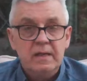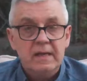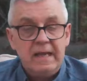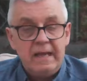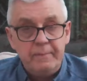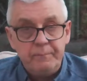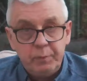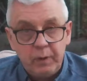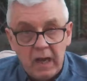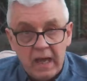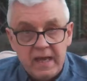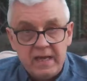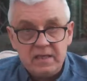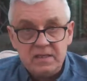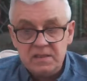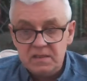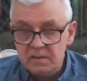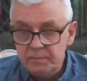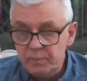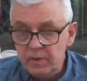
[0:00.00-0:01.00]
It
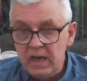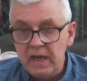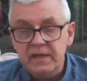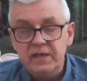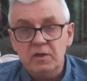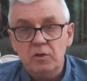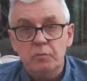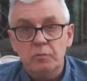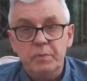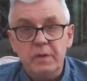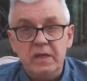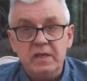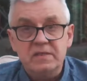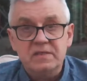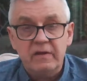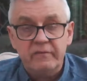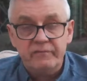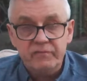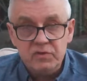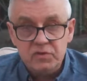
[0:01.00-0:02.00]
placed, but ended up being
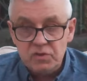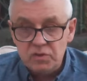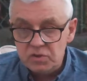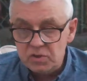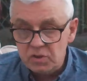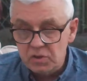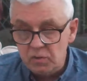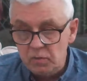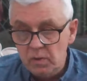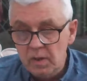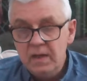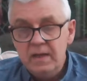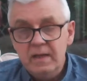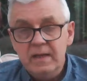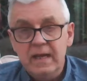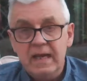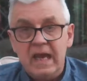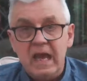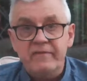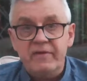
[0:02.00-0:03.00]
7 to 2.
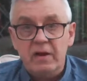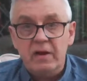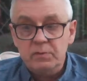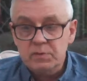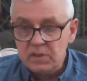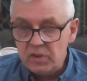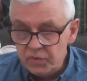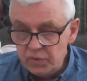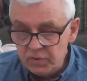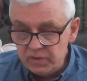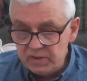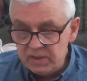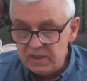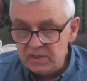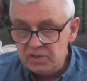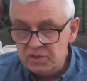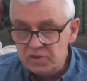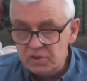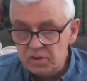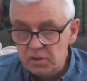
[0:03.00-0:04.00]
He gave it out at 13
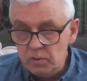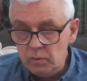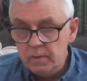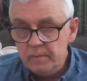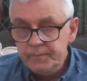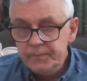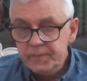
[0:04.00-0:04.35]
to 2.